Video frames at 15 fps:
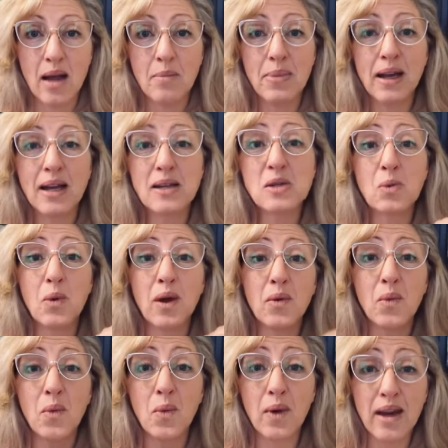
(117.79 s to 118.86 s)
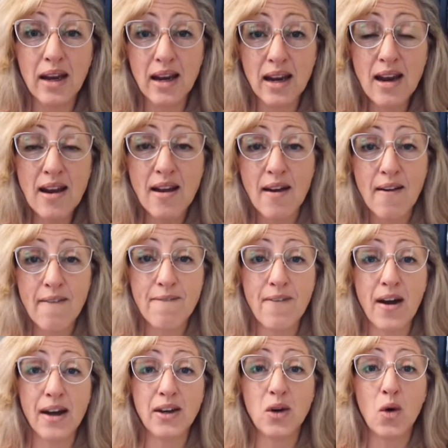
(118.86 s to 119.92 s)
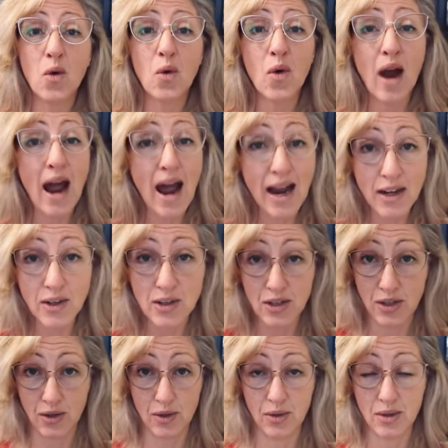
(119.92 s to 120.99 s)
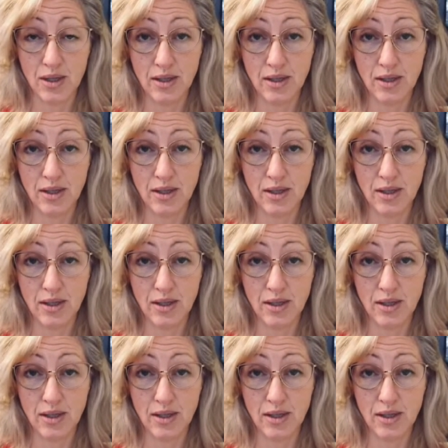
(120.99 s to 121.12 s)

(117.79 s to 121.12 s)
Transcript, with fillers: because when we find gratitude